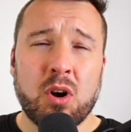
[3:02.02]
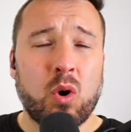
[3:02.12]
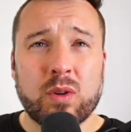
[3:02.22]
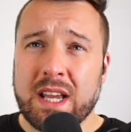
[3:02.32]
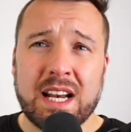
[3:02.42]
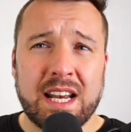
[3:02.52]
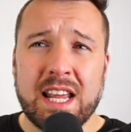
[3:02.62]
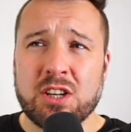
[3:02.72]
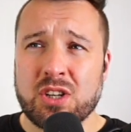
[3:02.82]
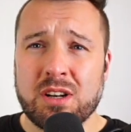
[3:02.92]
or the
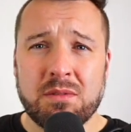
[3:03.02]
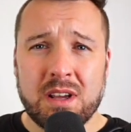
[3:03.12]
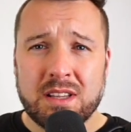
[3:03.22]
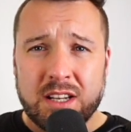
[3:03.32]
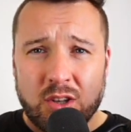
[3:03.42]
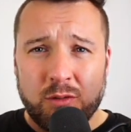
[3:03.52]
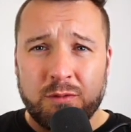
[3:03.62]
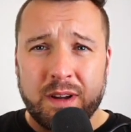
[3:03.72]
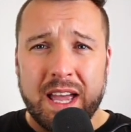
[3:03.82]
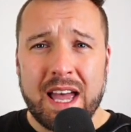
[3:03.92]
inclination, then don't
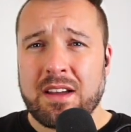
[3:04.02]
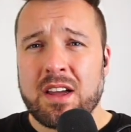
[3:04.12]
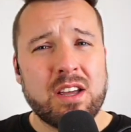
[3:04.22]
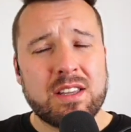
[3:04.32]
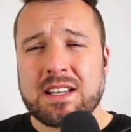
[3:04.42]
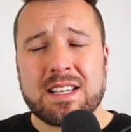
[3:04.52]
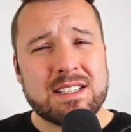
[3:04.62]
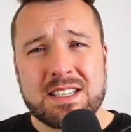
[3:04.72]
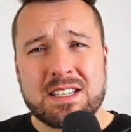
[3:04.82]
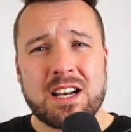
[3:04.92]
forget, that doesn't
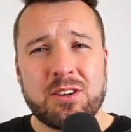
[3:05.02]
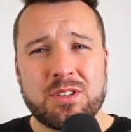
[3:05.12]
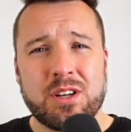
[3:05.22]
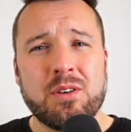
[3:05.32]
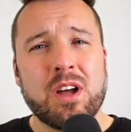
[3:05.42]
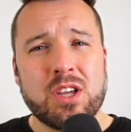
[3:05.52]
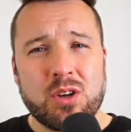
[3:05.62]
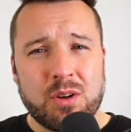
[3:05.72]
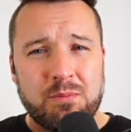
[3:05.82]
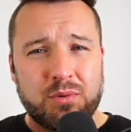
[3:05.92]
exclude you. You
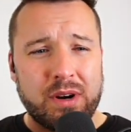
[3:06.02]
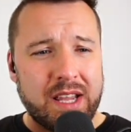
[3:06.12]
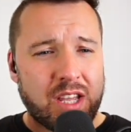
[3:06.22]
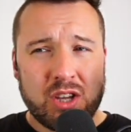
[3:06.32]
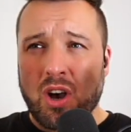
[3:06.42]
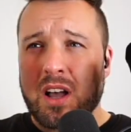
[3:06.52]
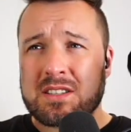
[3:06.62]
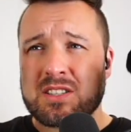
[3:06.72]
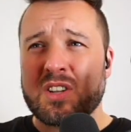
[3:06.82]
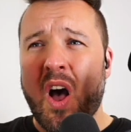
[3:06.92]
can bring your
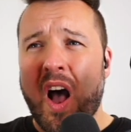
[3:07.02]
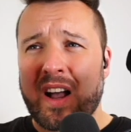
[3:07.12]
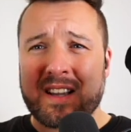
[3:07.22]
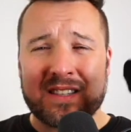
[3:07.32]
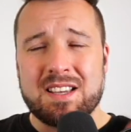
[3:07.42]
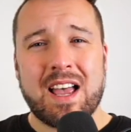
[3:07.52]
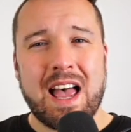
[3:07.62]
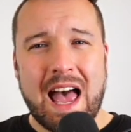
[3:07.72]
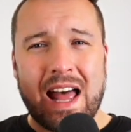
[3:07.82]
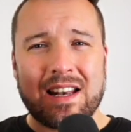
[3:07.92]
socks
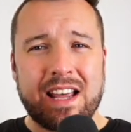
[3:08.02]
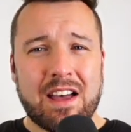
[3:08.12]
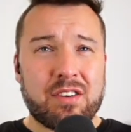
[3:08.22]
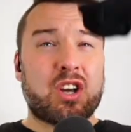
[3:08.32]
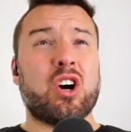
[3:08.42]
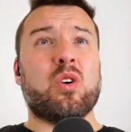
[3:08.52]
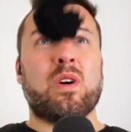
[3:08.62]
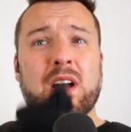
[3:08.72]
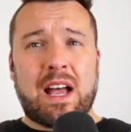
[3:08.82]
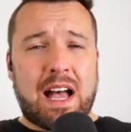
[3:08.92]
and have a go.
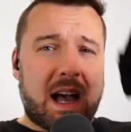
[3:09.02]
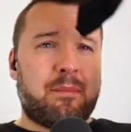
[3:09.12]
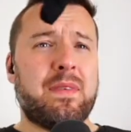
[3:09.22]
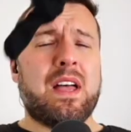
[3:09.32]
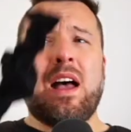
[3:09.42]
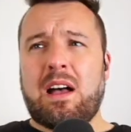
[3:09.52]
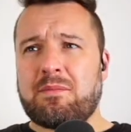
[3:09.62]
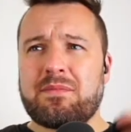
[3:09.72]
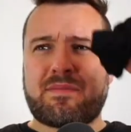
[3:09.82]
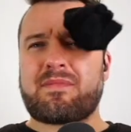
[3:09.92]

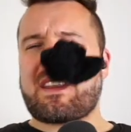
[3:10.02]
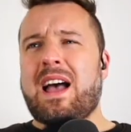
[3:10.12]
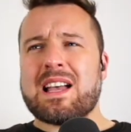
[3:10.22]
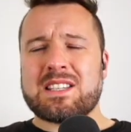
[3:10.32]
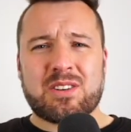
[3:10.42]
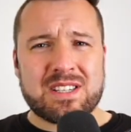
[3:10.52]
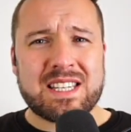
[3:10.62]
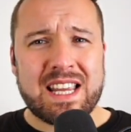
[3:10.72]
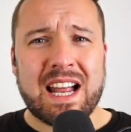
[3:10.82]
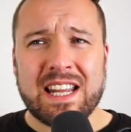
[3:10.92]
As you can
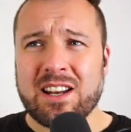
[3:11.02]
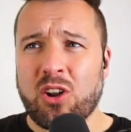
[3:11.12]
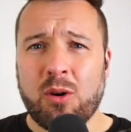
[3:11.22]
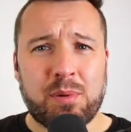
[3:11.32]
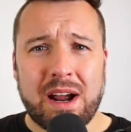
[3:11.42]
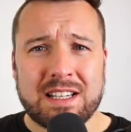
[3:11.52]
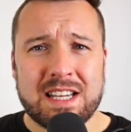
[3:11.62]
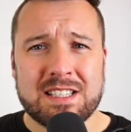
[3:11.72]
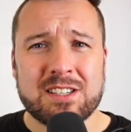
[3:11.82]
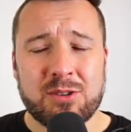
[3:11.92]
see, I need a lot of
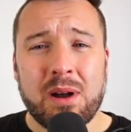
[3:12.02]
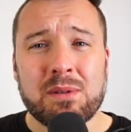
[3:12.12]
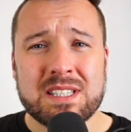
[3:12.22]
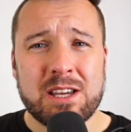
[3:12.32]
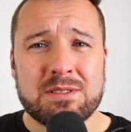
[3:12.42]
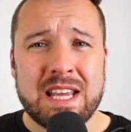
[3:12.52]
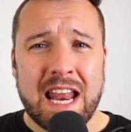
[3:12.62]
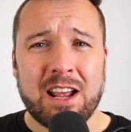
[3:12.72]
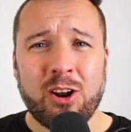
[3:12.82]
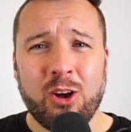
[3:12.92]
practice. So I will see you 10
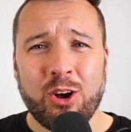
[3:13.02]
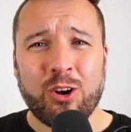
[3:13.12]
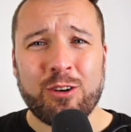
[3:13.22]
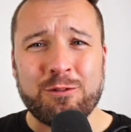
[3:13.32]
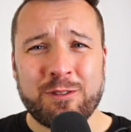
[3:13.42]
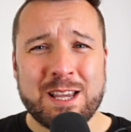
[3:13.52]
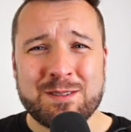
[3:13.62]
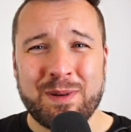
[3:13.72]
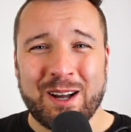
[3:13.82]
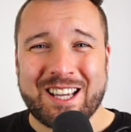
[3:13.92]
o'clock on our
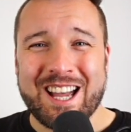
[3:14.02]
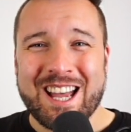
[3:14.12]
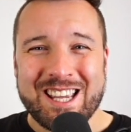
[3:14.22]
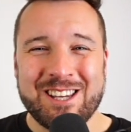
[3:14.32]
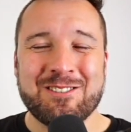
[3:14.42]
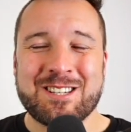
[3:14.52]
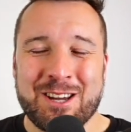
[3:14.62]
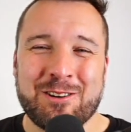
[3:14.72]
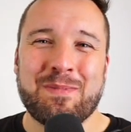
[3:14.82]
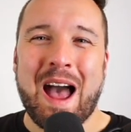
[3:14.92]
Facebook,
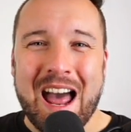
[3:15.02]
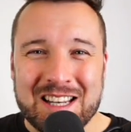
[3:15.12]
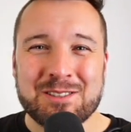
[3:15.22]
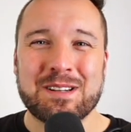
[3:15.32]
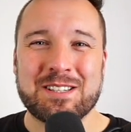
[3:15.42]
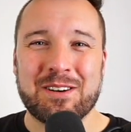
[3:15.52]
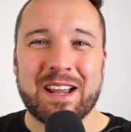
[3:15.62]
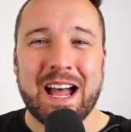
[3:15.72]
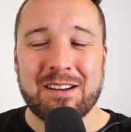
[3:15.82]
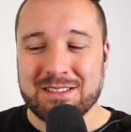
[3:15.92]
YouTube and Twitter
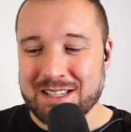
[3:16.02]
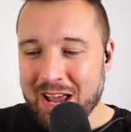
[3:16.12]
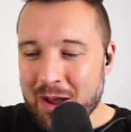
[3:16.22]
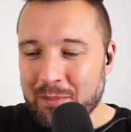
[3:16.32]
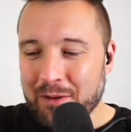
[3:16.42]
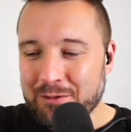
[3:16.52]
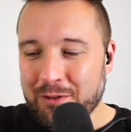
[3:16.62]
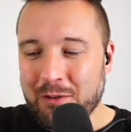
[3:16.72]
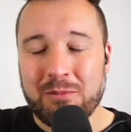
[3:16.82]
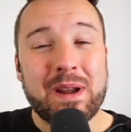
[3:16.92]
accounts. But
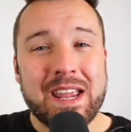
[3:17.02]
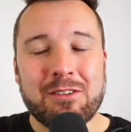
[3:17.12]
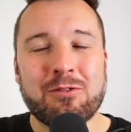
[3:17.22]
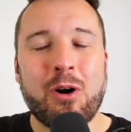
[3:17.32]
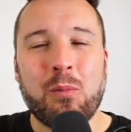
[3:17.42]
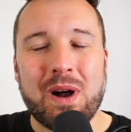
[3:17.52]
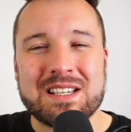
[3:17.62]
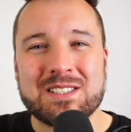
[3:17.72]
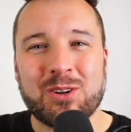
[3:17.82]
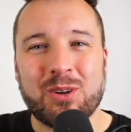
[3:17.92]
for me, Rob
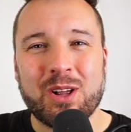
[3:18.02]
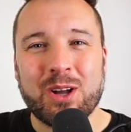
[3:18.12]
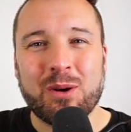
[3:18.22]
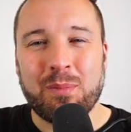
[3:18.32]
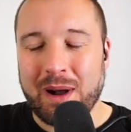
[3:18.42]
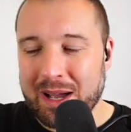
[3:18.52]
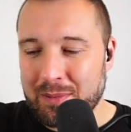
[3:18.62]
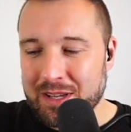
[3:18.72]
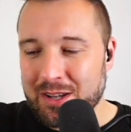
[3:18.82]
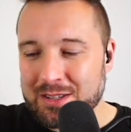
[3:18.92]
Westall, goodbye.
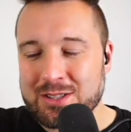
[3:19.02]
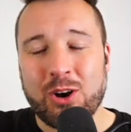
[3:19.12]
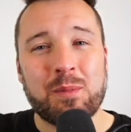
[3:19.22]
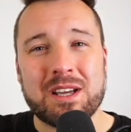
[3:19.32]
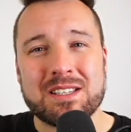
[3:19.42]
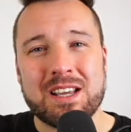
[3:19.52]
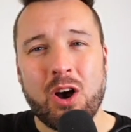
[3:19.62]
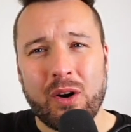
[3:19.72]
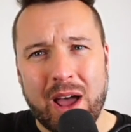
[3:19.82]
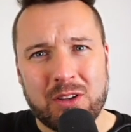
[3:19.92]
But here's Thomas
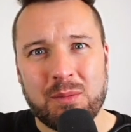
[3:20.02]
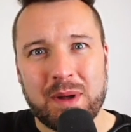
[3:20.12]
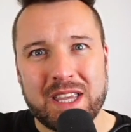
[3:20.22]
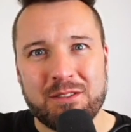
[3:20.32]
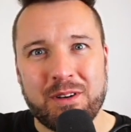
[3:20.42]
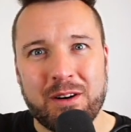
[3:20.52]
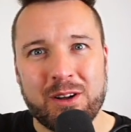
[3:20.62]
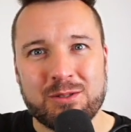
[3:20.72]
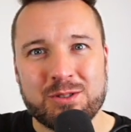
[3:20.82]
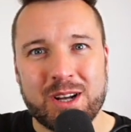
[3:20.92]
on how you can make your very
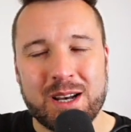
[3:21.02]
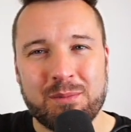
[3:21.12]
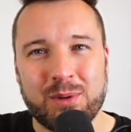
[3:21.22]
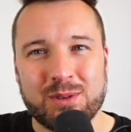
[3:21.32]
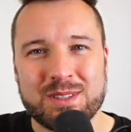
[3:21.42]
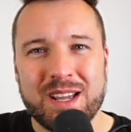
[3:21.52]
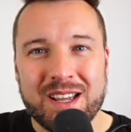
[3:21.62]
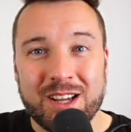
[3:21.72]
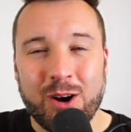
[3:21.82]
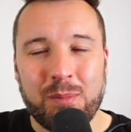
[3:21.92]
own juggling balls.
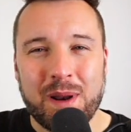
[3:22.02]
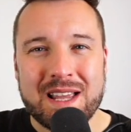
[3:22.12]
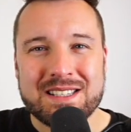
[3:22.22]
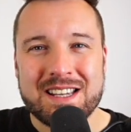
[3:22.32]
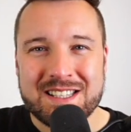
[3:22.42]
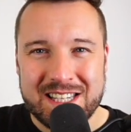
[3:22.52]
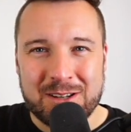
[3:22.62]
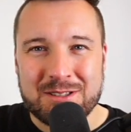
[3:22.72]
God bless. See you